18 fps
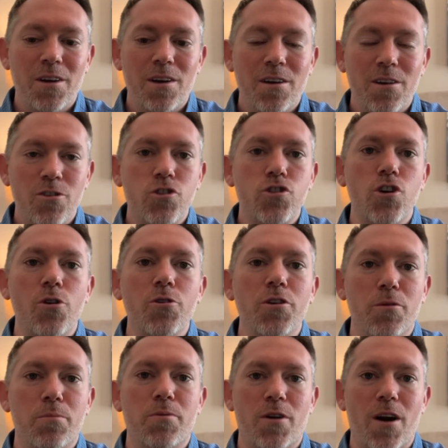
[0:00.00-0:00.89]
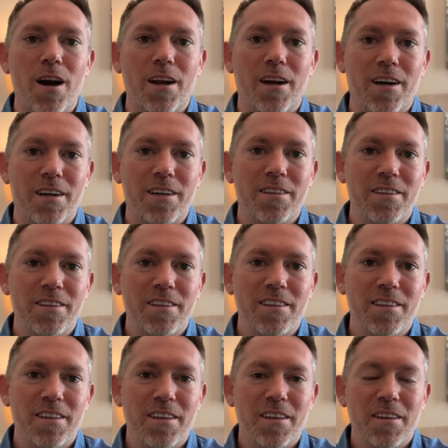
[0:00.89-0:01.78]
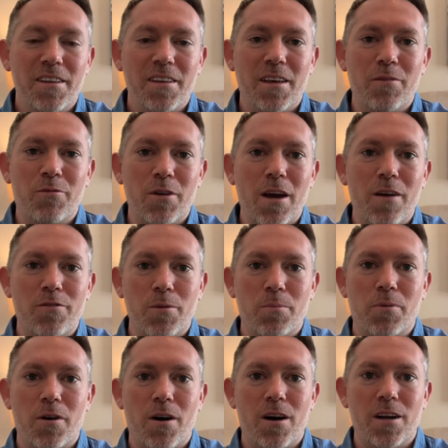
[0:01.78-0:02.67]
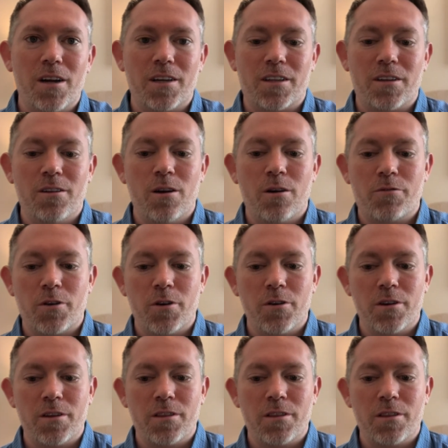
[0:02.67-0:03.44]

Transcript: Show your product. If you have the product, if you're in